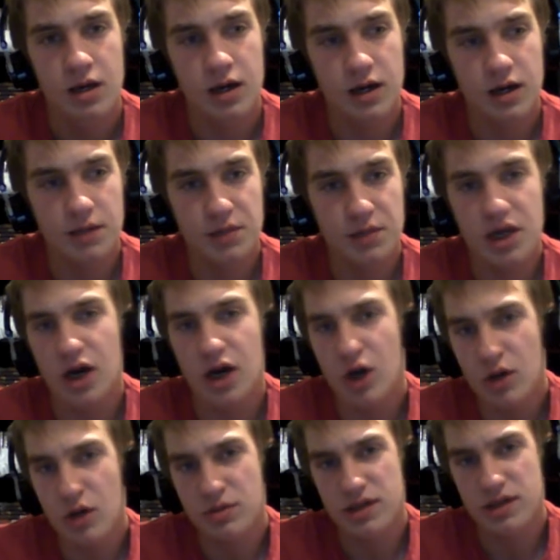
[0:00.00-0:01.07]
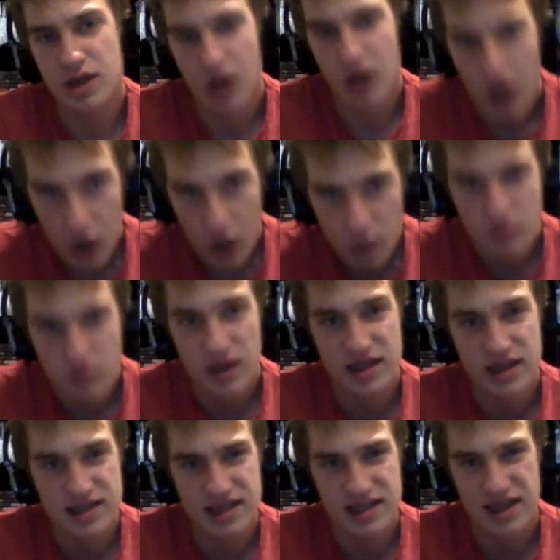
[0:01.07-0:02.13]
Uh, but yeah, I hope yeah, I hope we at
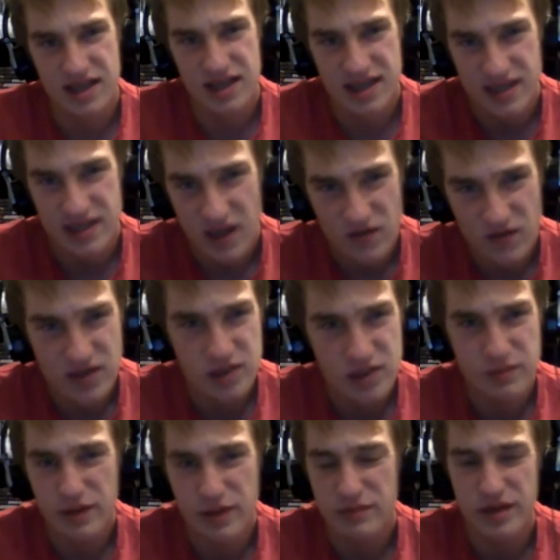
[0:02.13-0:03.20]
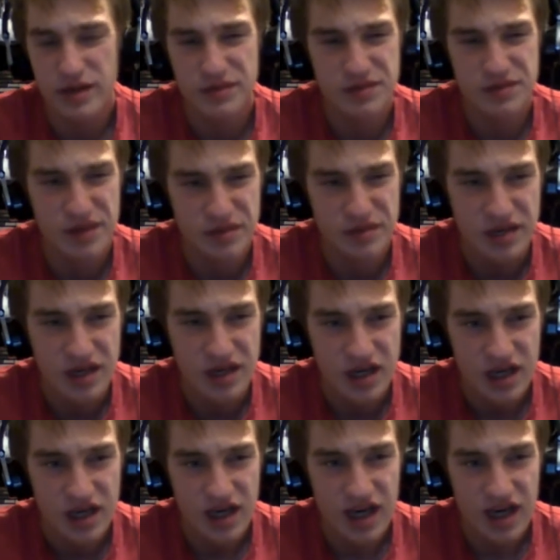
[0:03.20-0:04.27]
least get like a TV spot, maybe maybe
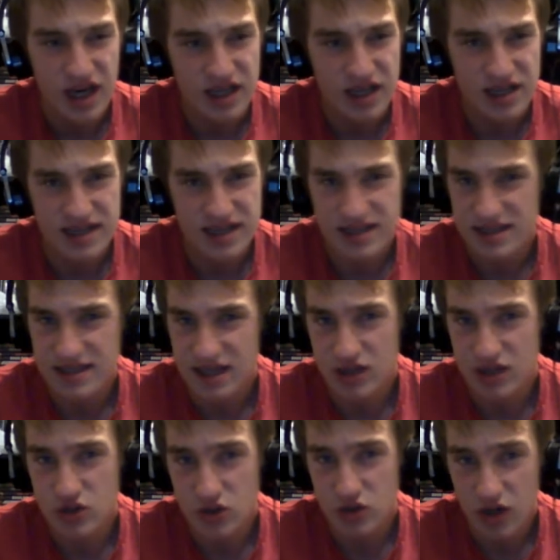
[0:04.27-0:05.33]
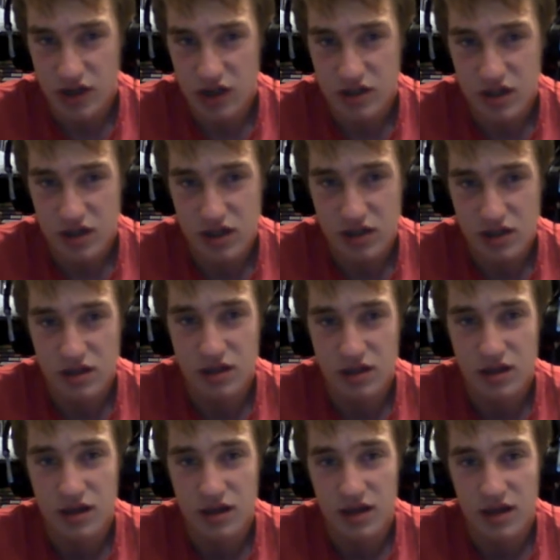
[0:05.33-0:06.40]
a like a second trailer,
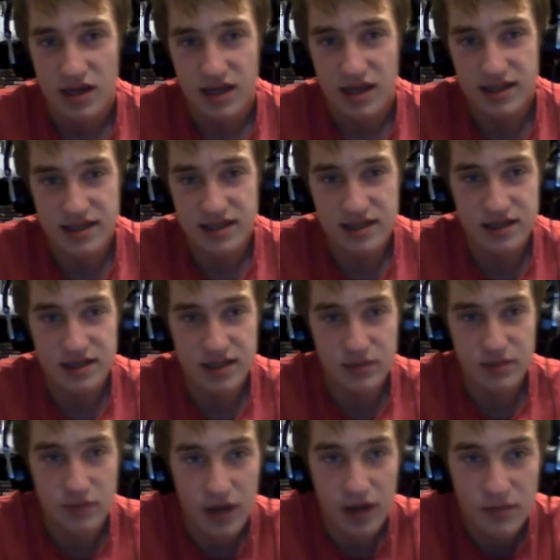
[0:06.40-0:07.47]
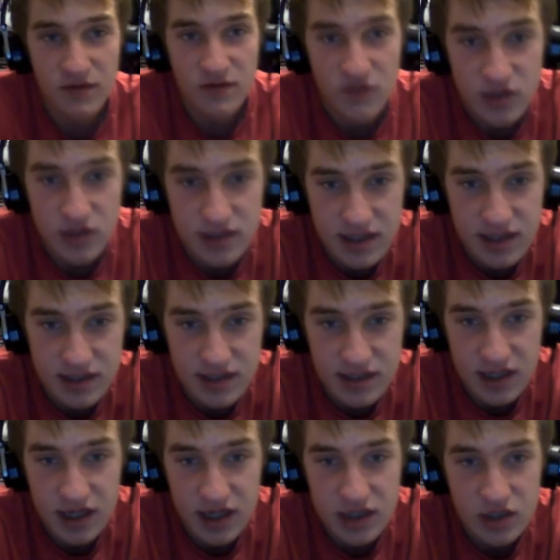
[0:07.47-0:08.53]
it doesn't seem. How many views does
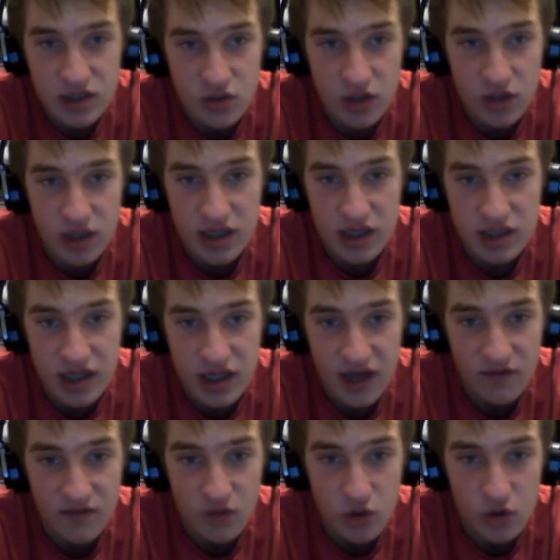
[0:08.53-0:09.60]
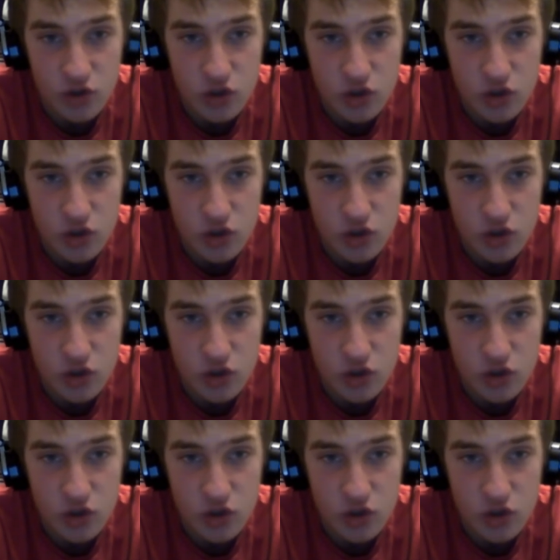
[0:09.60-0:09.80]
the actual trailer actually have on